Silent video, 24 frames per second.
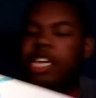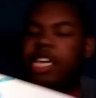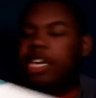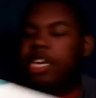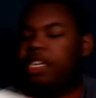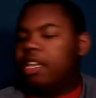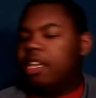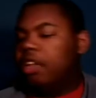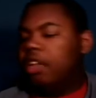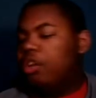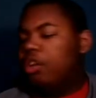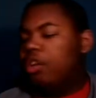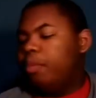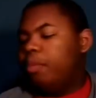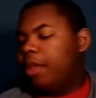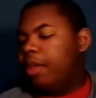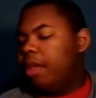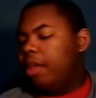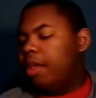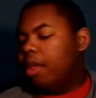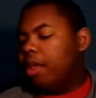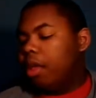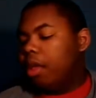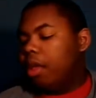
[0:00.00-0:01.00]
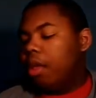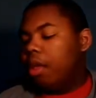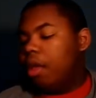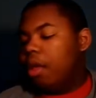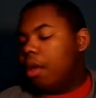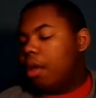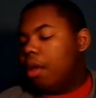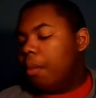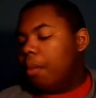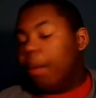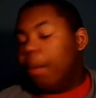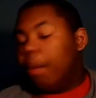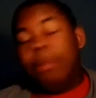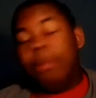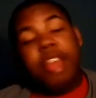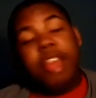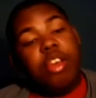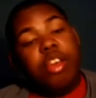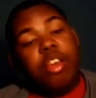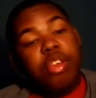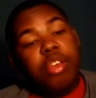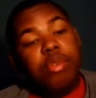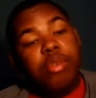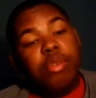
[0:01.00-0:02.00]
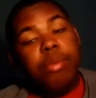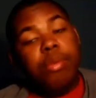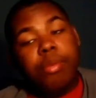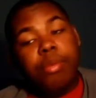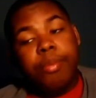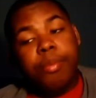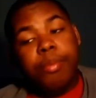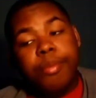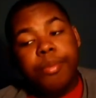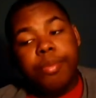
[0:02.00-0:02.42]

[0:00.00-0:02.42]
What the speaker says: I changed a little bit. But I'll tell you,